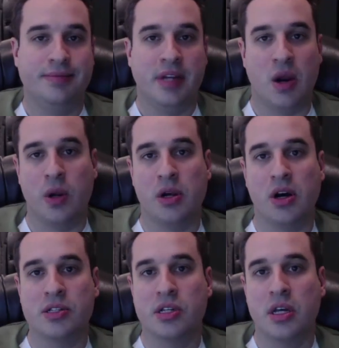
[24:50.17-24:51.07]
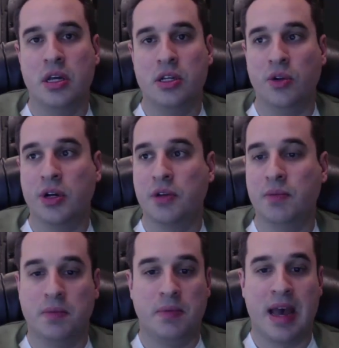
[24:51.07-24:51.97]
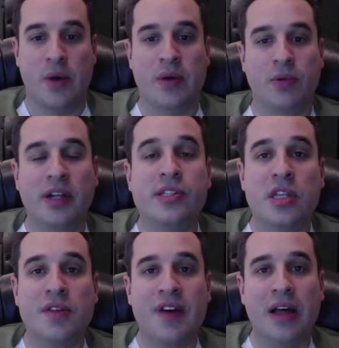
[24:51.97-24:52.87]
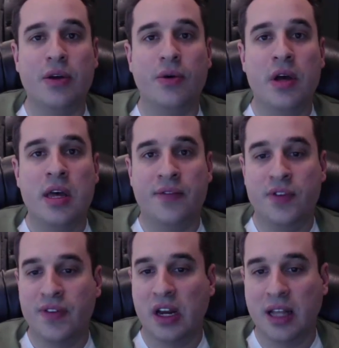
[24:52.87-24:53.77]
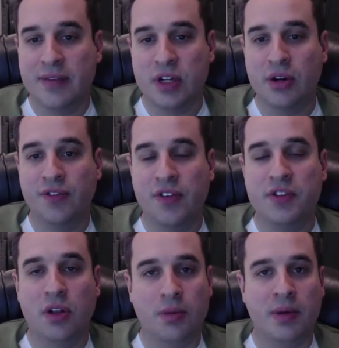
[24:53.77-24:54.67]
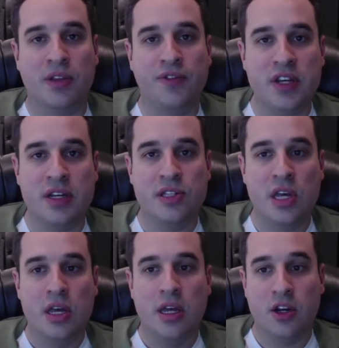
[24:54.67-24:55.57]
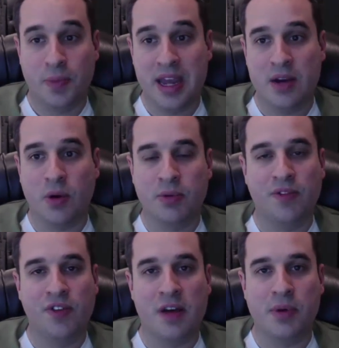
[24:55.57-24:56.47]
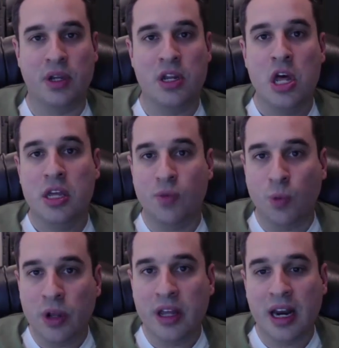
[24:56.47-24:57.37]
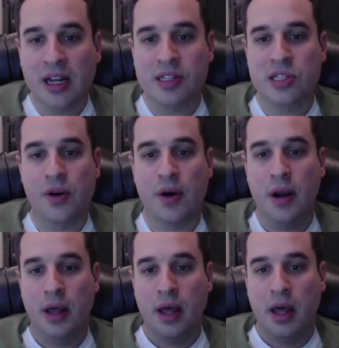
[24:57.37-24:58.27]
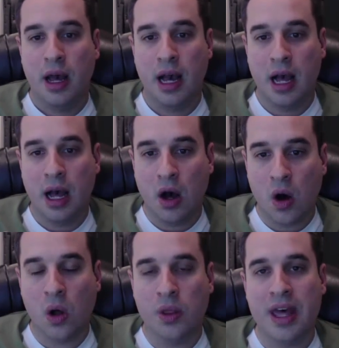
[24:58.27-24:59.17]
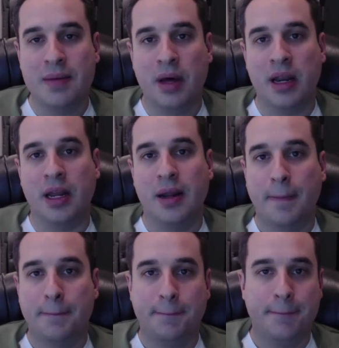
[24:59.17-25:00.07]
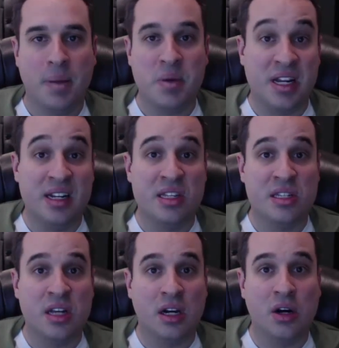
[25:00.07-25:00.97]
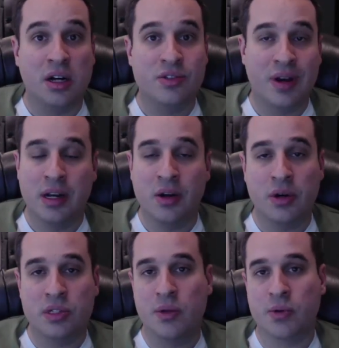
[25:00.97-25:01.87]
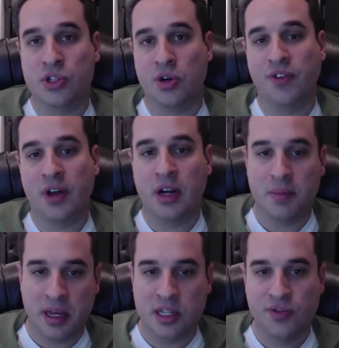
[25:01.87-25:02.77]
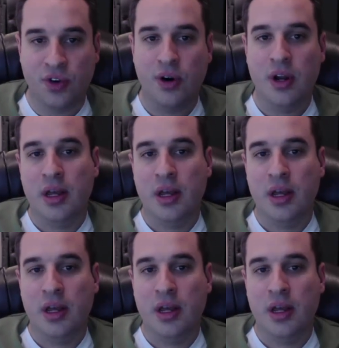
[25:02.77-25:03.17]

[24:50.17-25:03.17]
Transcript: carrying cost. You look at how that relates to the value. And if you've got $1,150 a month fees and you're paying 1.5 million, you've really got to consider all that money. I mean, it is a sunk cost, right? I know it goes in the reserve fund and it pays for,